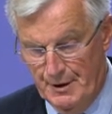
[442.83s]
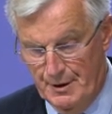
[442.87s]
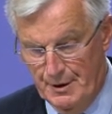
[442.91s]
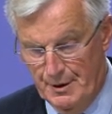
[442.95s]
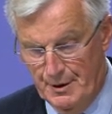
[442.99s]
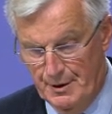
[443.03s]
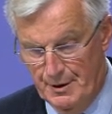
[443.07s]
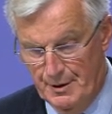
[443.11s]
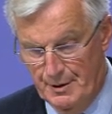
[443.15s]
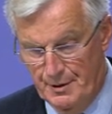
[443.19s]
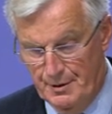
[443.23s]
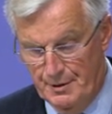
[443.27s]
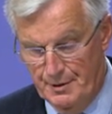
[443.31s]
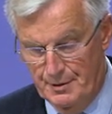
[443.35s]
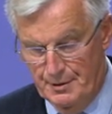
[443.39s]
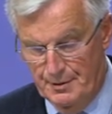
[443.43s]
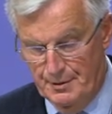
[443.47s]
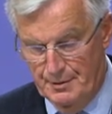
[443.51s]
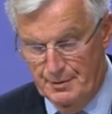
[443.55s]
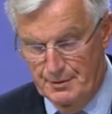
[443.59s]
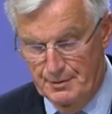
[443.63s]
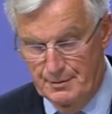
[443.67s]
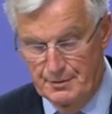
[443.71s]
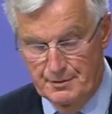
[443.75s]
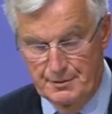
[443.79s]
better,
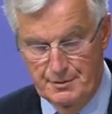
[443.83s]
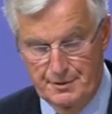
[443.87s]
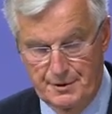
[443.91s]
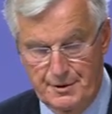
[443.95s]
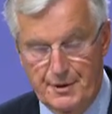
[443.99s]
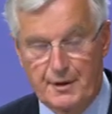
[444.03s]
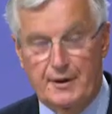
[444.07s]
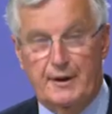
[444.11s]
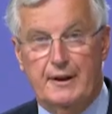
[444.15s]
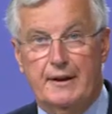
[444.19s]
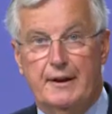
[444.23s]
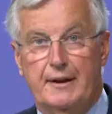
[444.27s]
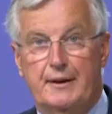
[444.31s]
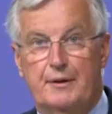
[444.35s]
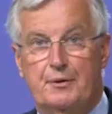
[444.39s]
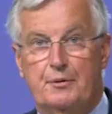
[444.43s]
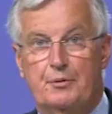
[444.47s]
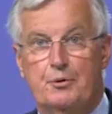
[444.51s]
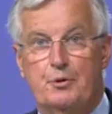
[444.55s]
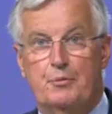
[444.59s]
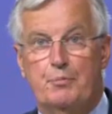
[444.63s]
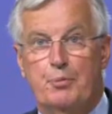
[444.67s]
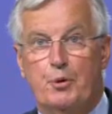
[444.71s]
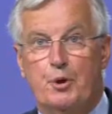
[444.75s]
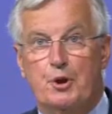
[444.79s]
it'll be
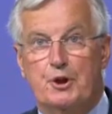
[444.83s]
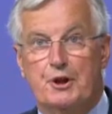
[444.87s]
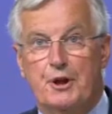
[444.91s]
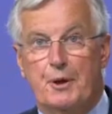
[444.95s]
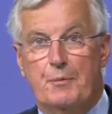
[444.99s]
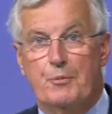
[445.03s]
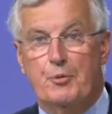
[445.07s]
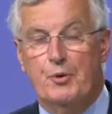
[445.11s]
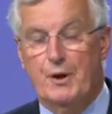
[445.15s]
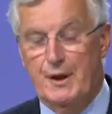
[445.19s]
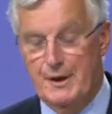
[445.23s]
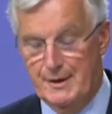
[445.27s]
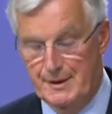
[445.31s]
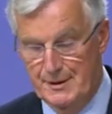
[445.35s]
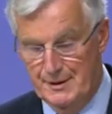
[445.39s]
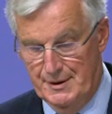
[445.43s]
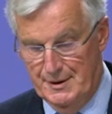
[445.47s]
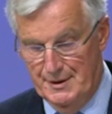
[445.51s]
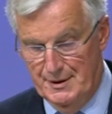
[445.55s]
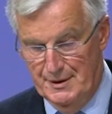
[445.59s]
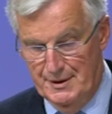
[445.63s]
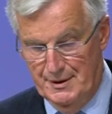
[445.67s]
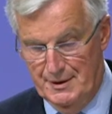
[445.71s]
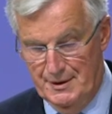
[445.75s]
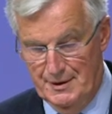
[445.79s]
more effective
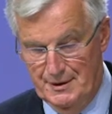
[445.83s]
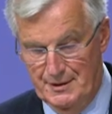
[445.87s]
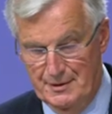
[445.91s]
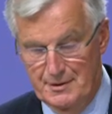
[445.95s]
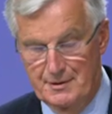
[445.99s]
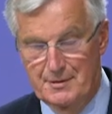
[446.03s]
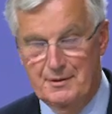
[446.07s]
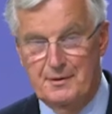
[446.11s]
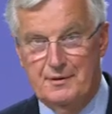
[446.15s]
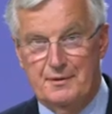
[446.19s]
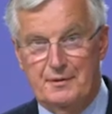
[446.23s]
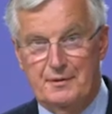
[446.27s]
and